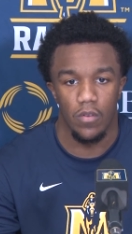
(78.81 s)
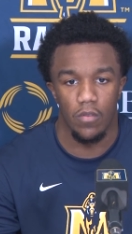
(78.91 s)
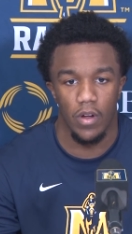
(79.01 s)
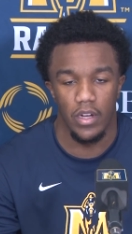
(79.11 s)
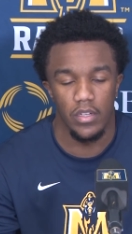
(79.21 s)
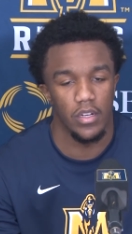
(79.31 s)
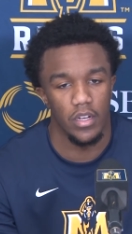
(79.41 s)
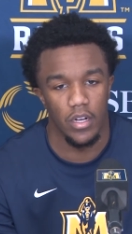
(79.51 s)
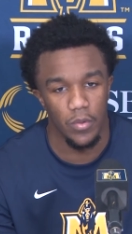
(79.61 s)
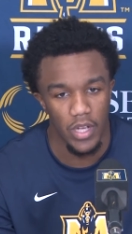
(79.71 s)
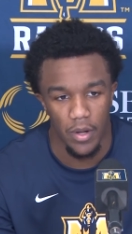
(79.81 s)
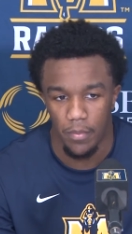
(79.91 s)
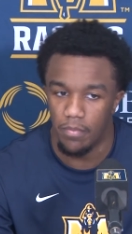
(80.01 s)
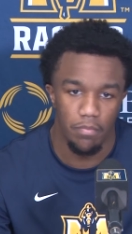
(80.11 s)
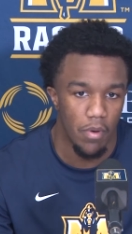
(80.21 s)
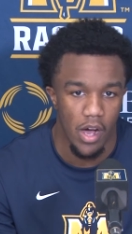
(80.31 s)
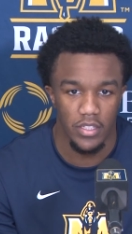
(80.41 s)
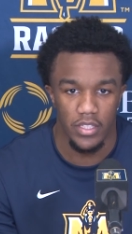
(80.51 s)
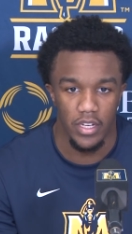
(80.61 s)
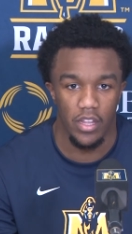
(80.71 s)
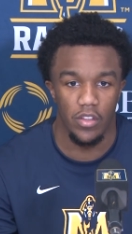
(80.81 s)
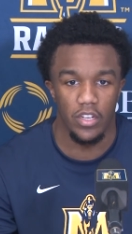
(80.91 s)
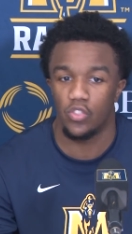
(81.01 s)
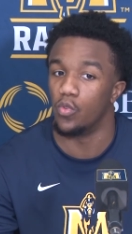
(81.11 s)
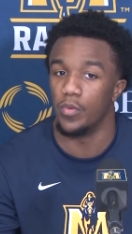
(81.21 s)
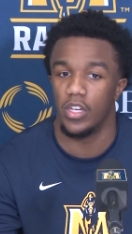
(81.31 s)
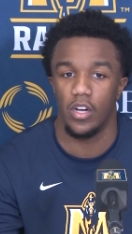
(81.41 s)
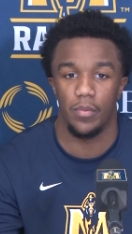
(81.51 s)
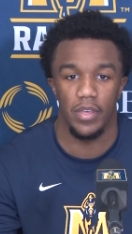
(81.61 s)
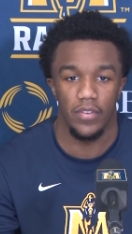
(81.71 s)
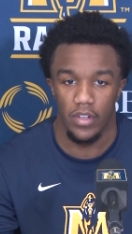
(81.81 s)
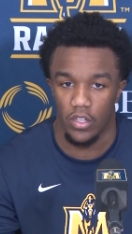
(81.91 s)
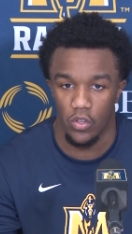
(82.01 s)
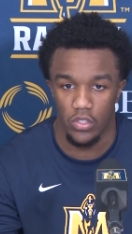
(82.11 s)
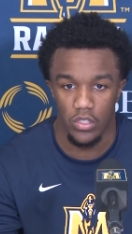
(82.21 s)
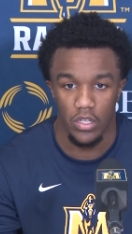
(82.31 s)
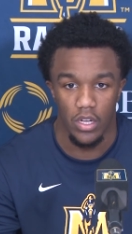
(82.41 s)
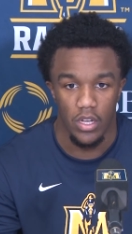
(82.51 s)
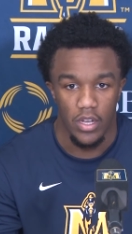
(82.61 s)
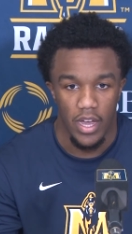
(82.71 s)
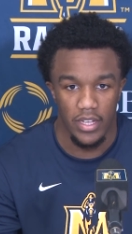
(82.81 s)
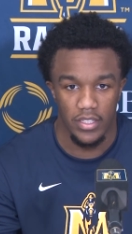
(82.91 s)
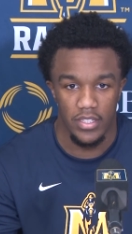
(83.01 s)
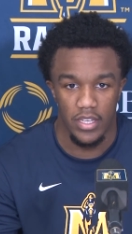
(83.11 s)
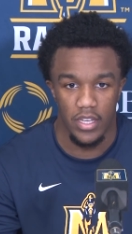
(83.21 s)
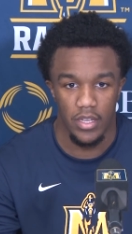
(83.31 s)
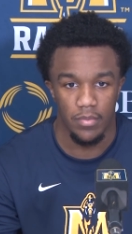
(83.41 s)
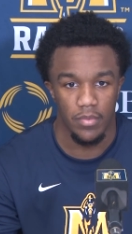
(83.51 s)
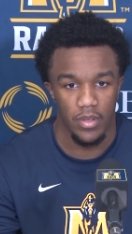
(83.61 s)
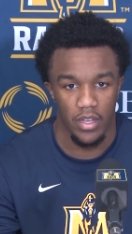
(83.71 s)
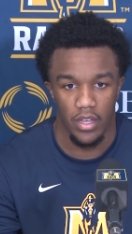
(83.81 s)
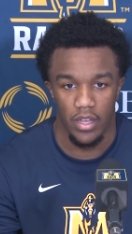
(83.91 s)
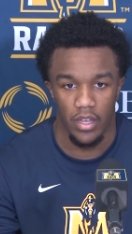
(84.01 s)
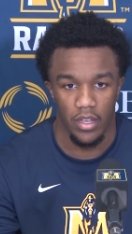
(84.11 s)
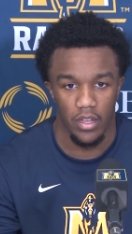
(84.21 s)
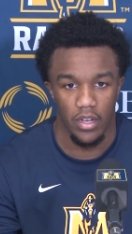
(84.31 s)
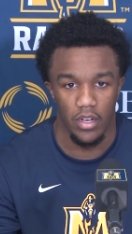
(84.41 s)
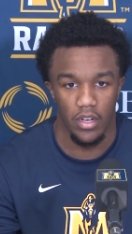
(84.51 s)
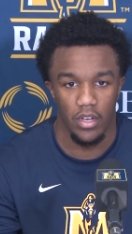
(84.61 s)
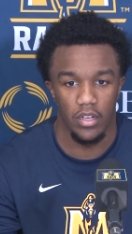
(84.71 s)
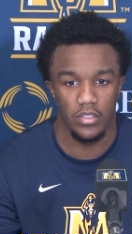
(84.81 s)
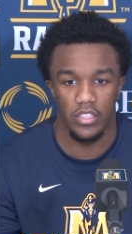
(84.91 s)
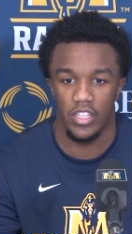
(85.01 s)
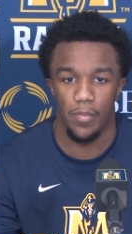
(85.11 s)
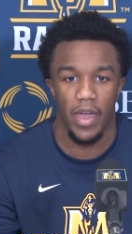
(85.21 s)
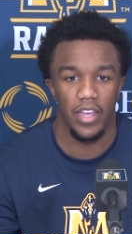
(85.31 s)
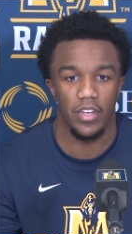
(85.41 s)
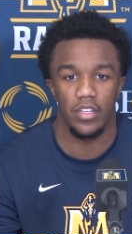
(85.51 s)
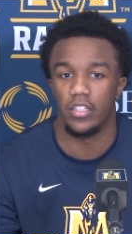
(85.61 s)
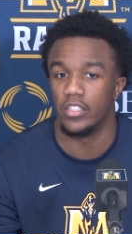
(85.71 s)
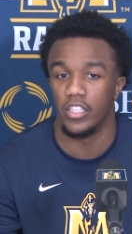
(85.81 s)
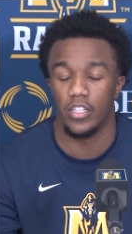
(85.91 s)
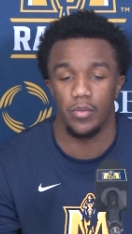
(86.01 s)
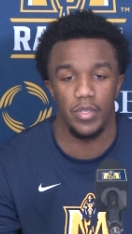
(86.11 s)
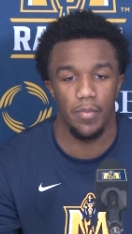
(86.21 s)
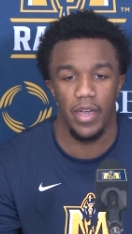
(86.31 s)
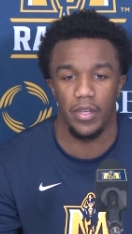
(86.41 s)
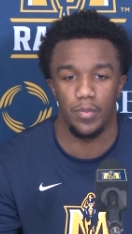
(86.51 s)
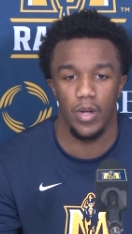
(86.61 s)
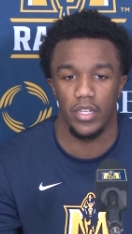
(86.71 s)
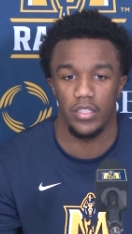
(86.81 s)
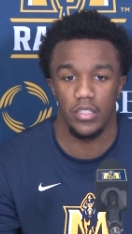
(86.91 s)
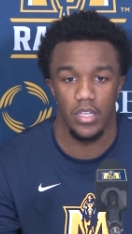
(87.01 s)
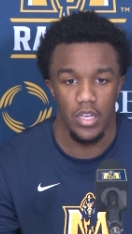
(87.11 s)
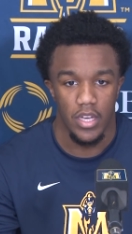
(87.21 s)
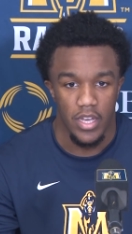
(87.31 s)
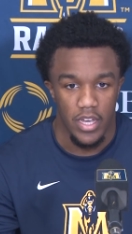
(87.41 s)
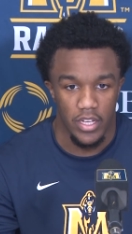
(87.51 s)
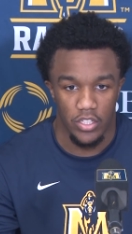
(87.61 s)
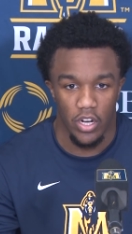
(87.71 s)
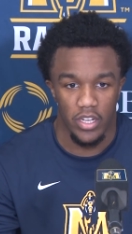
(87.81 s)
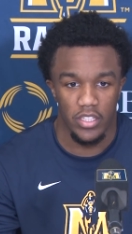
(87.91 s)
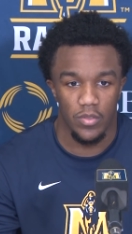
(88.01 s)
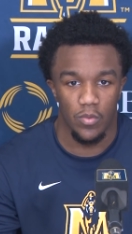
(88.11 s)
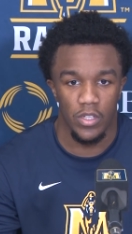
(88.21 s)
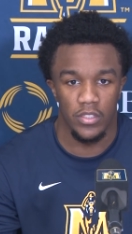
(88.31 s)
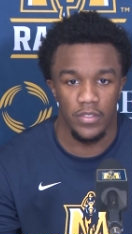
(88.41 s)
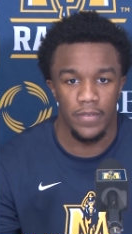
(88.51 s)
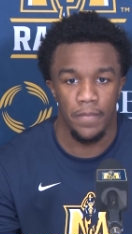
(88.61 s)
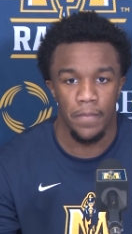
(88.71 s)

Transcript: Right. Uh, we got to bond together. This one we come even closer as a team and uh, just get back in the gym, get back in practice, and try to get some wins.